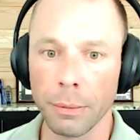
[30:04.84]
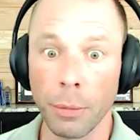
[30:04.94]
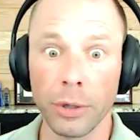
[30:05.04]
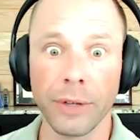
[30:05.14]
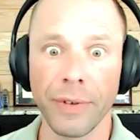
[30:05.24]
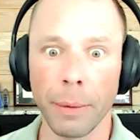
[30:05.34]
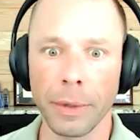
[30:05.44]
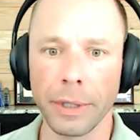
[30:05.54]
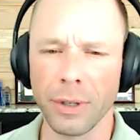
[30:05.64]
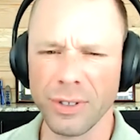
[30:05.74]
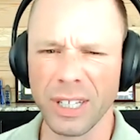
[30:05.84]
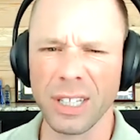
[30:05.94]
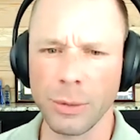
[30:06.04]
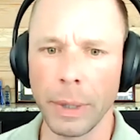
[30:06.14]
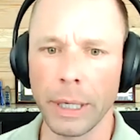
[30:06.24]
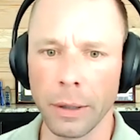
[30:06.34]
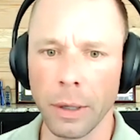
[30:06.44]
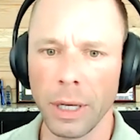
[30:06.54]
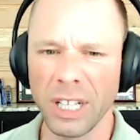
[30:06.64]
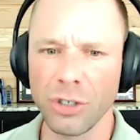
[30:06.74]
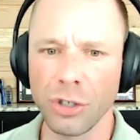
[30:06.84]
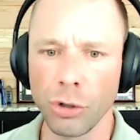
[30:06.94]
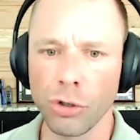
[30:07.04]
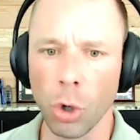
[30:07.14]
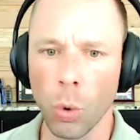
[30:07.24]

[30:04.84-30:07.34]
multifamily deals, like these big institutional